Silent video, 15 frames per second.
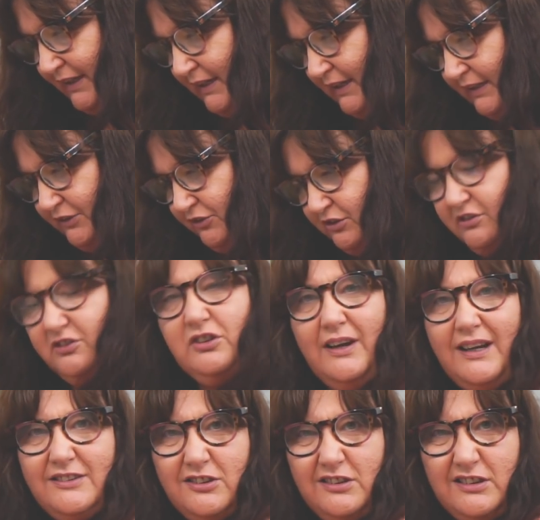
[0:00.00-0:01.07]
really, just to
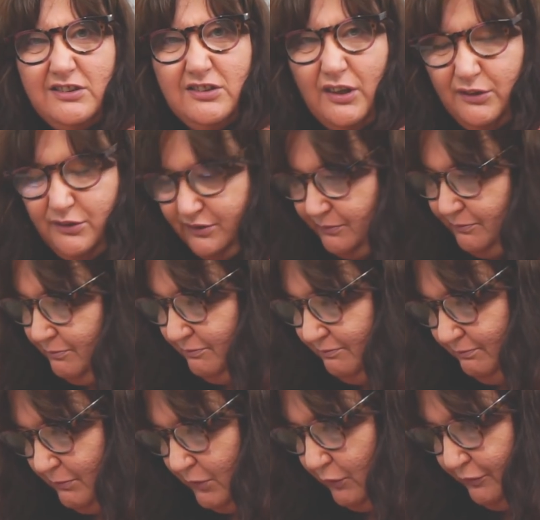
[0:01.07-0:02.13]
actually sew some
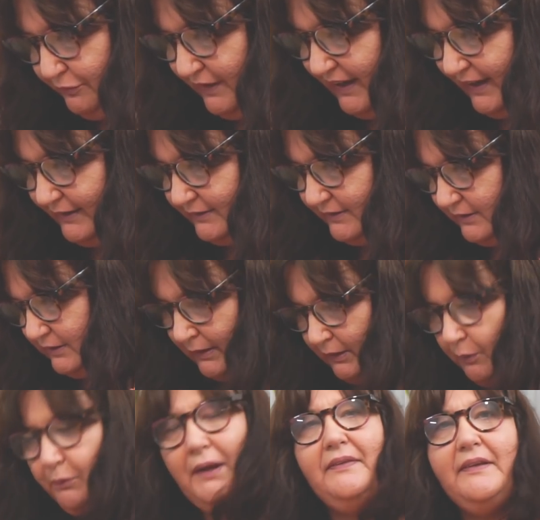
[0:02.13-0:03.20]
more things.
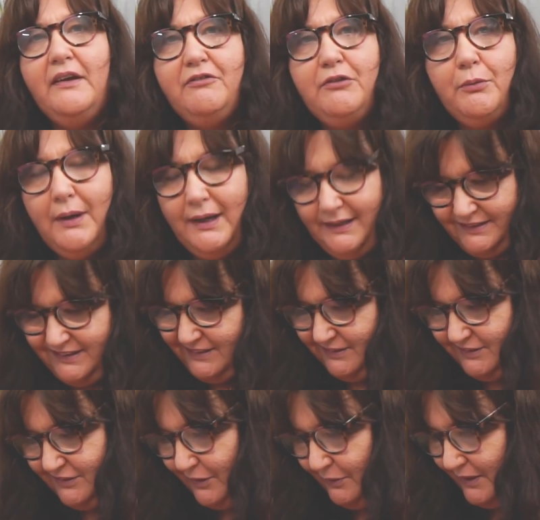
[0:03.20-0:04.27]
I went the other way and
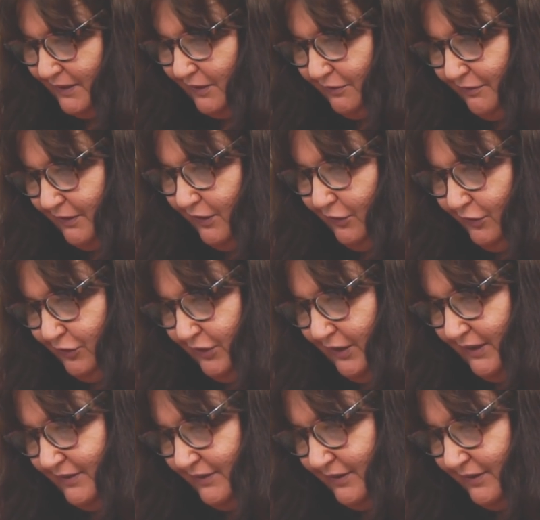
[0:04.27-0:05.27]
didn't sew enough last year,